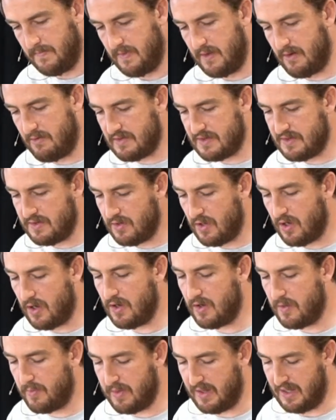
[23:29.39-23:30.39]
there is
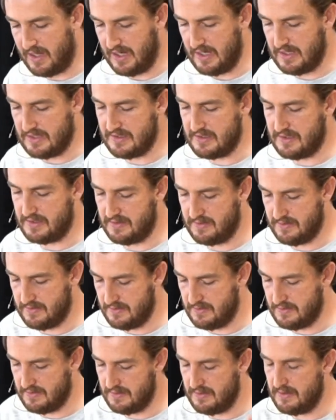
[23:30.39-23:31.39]
no place
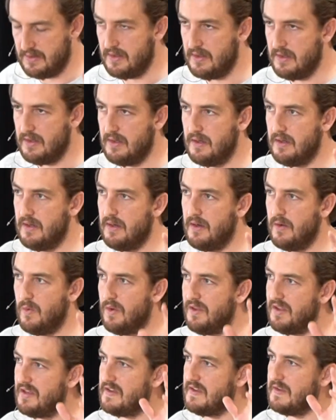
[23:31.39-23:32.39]

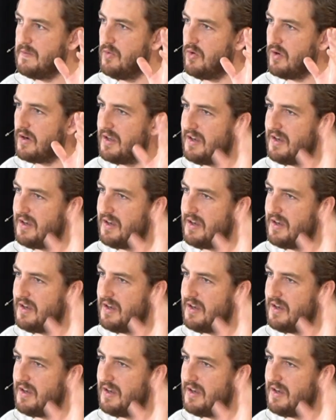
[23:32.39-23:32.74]
where this is more